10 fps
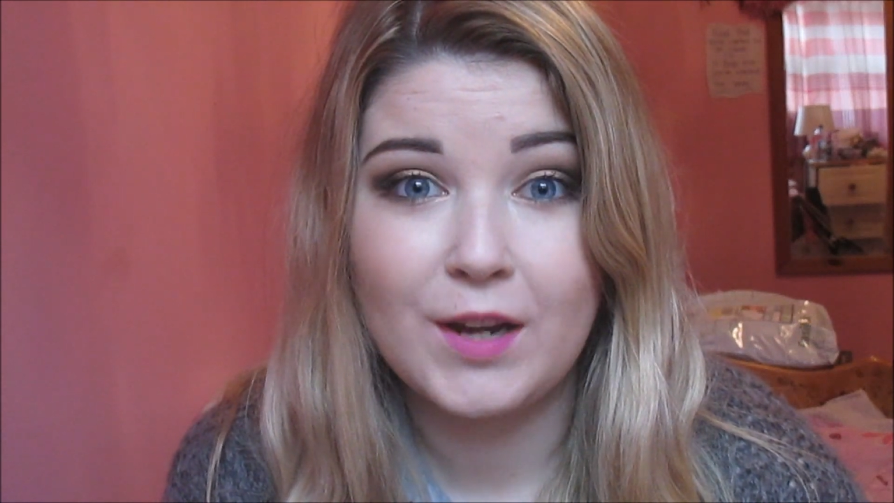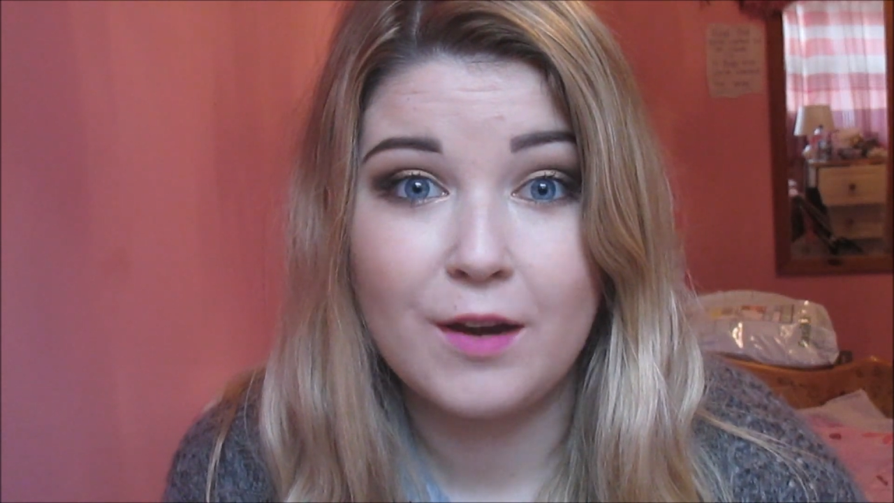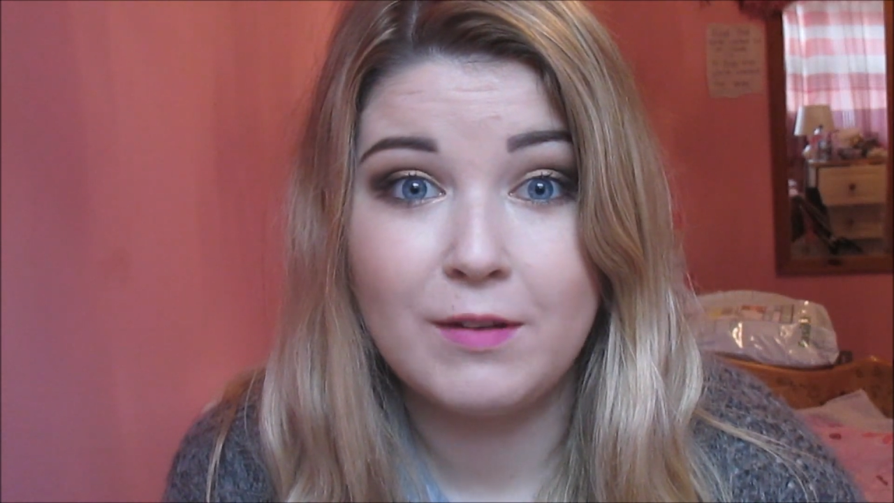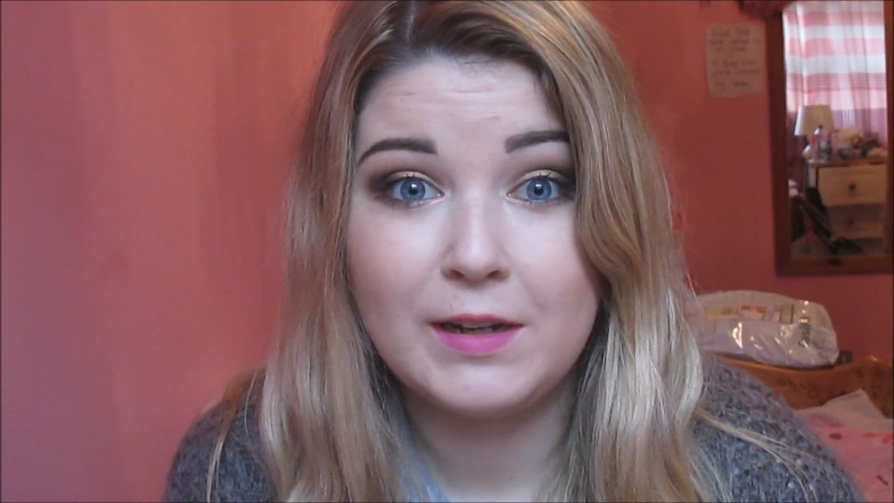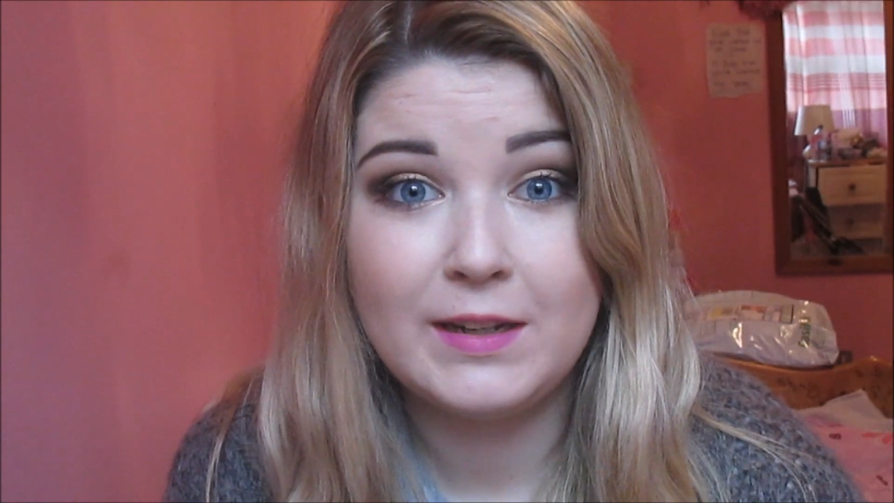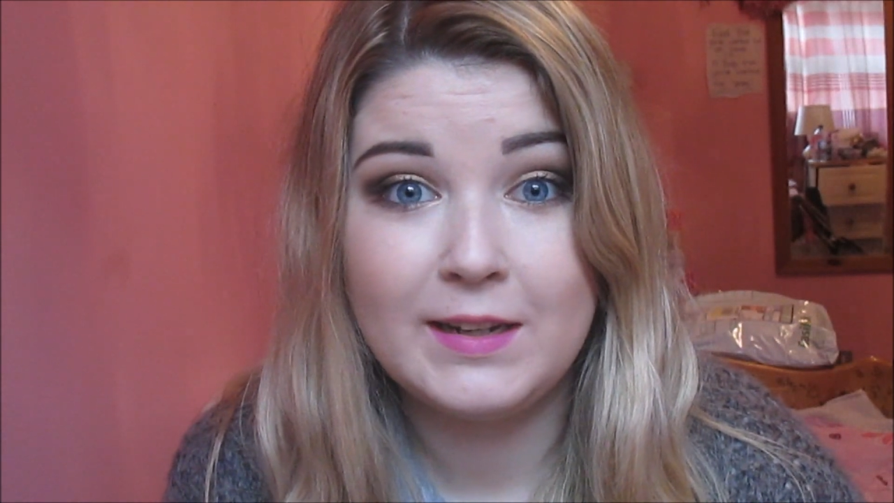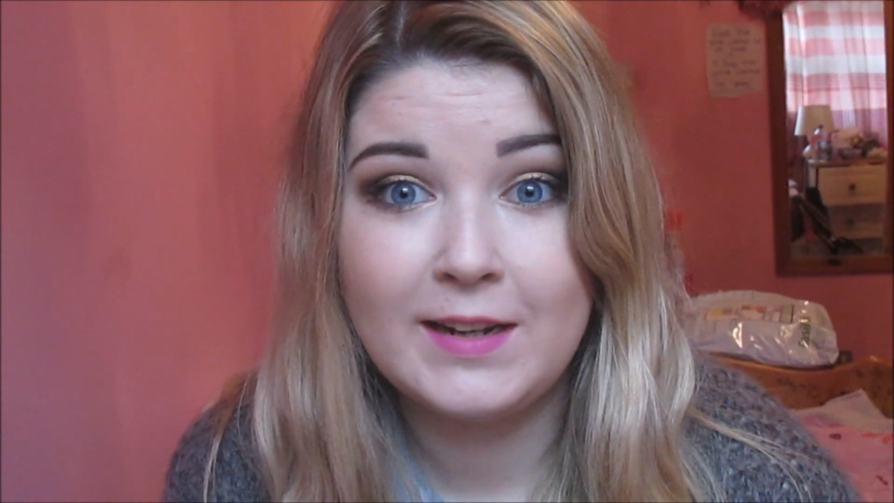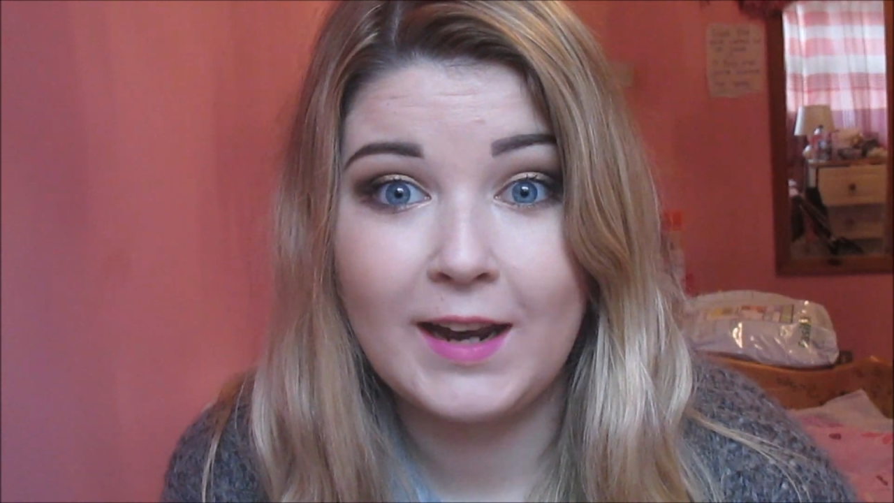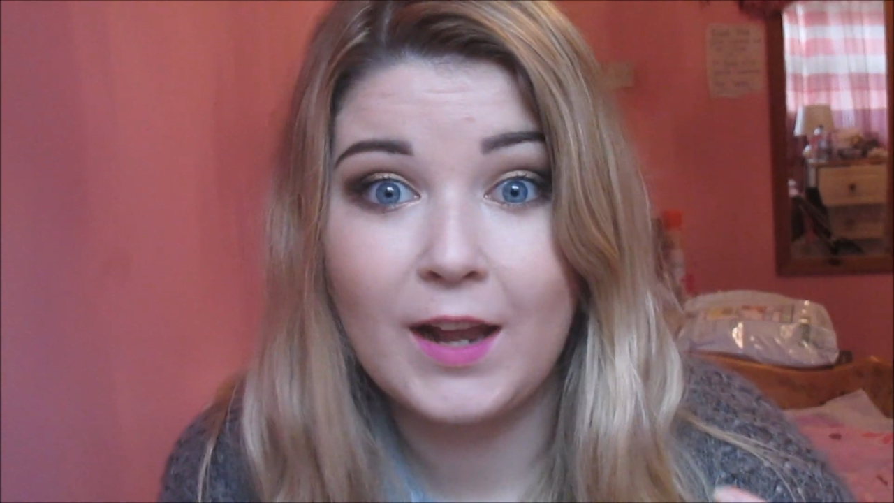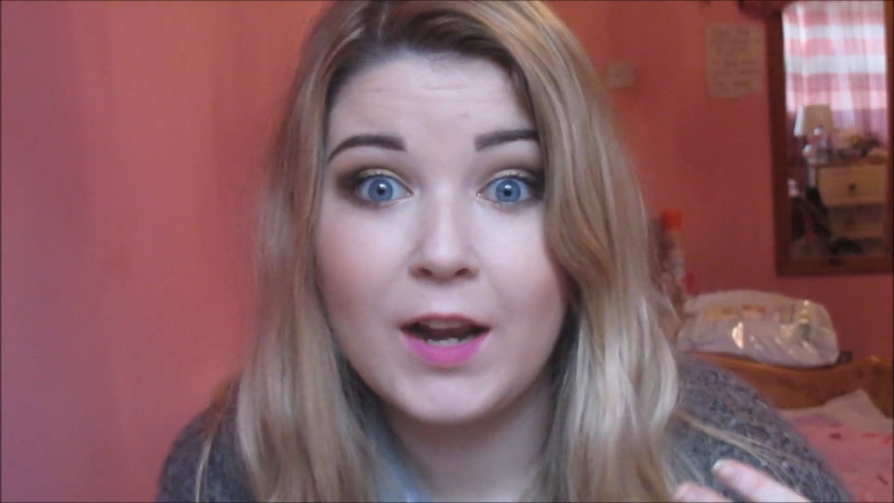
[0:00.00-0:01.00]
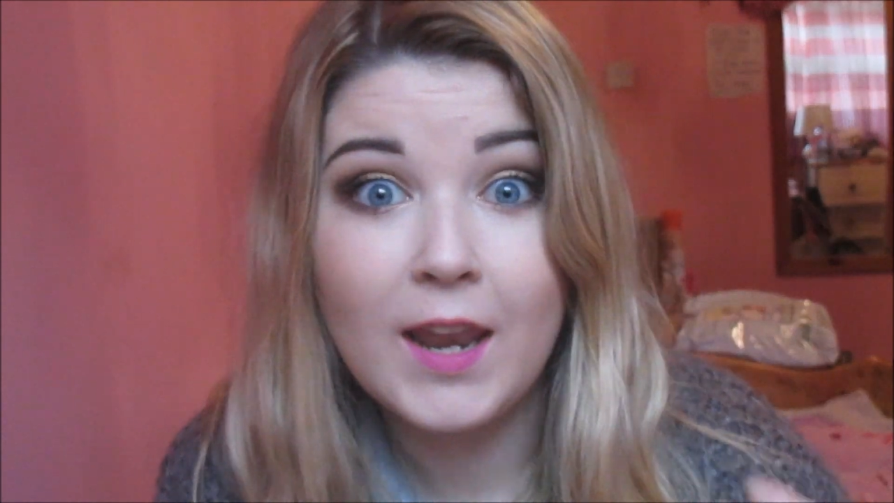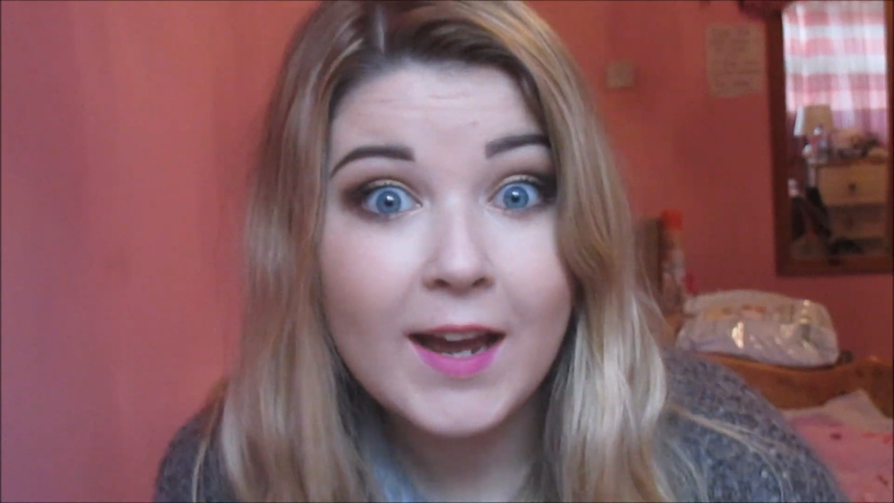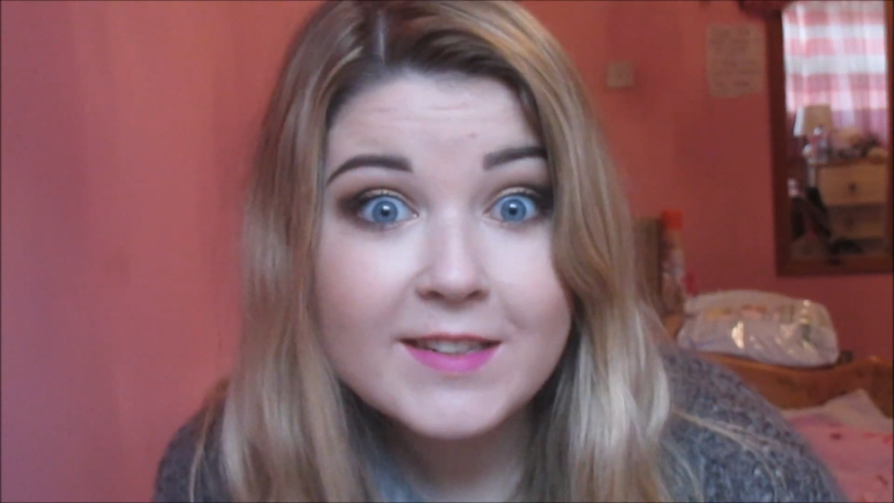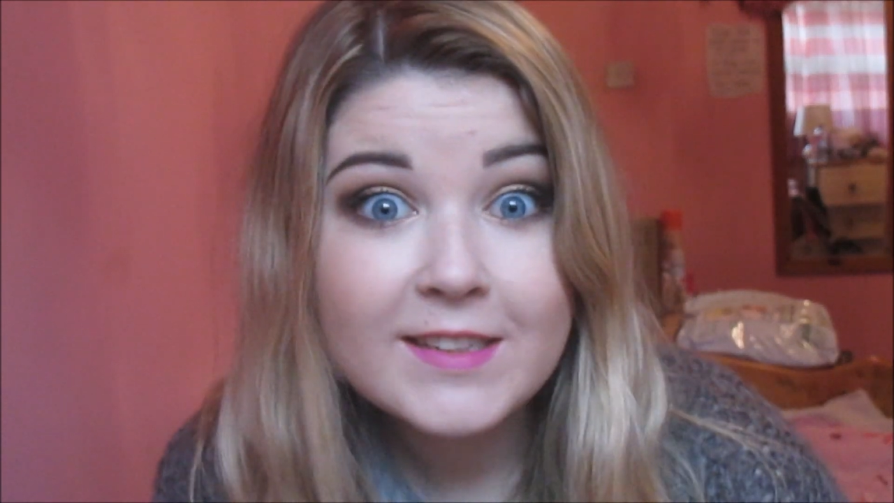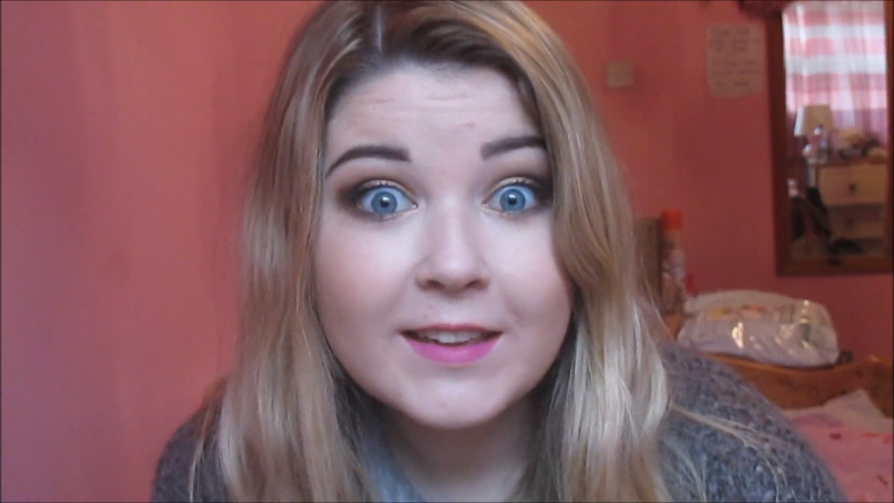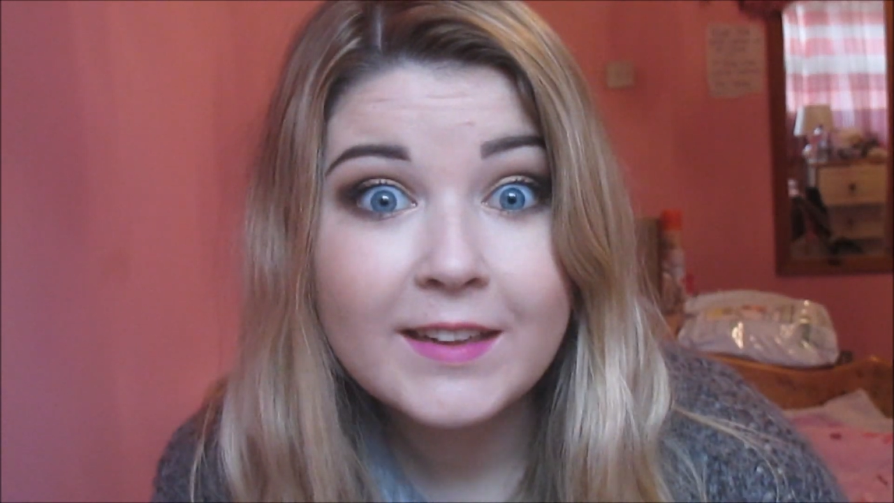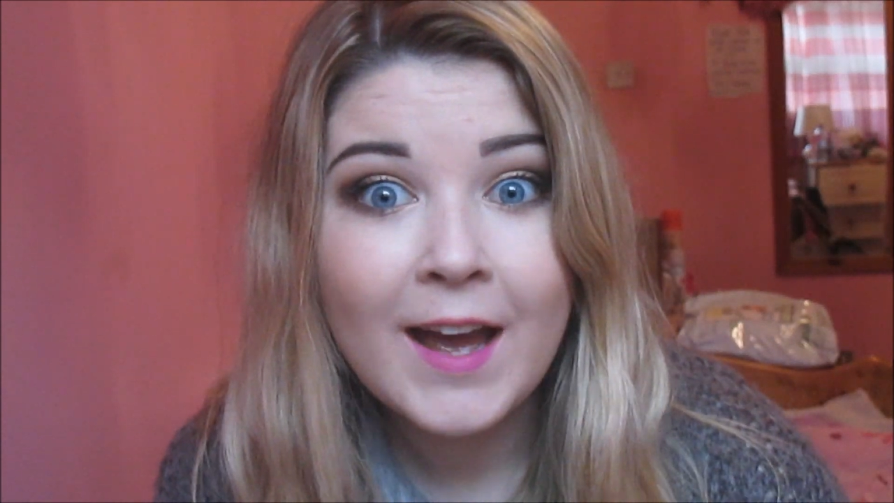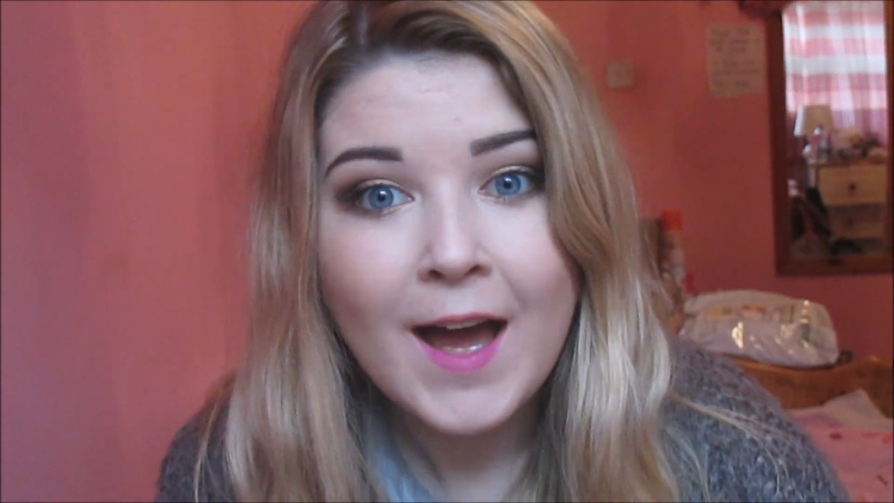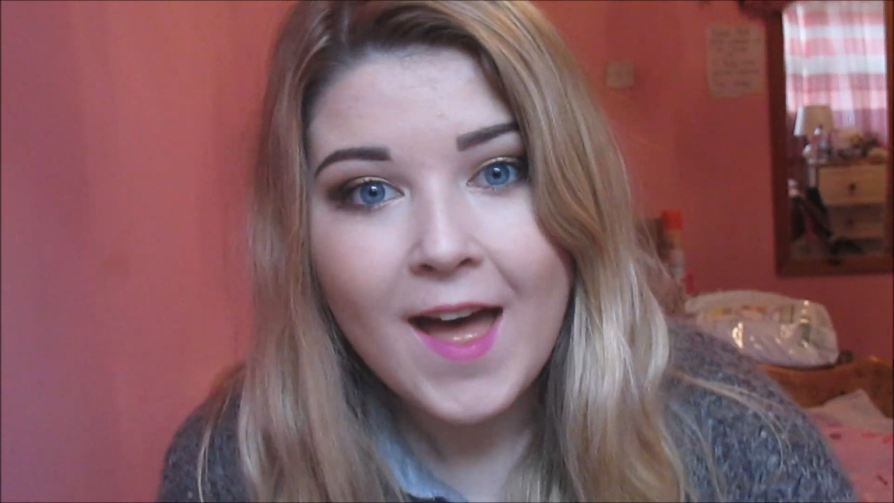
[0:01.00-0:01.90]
I really need, like lighting